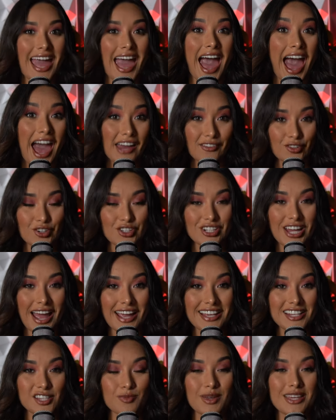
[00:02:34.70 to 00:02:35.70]

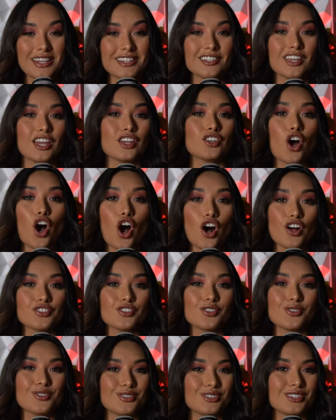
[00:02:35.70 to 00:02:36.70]
advertisements and
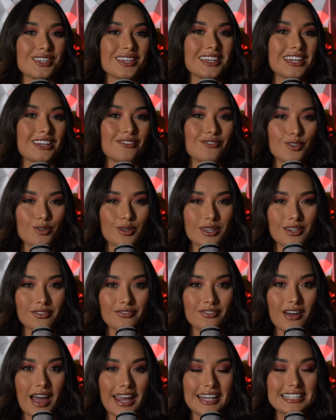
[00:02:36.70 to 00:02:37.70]
also see if you can
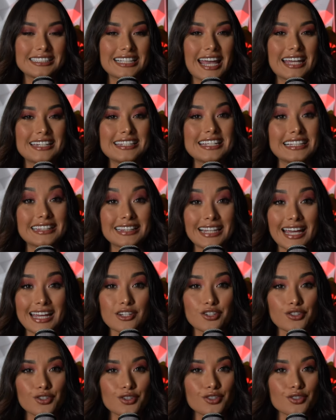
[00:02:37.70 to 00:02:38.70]
find any
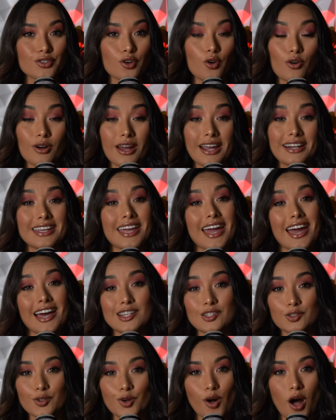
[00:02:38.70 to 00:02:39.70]
lenders or any
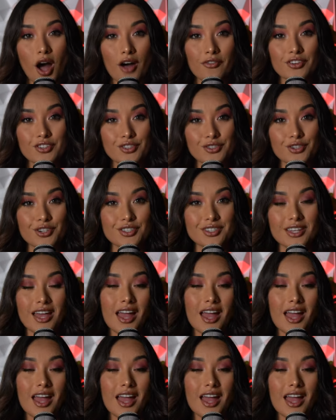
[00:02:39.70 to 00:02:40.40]
escrow officers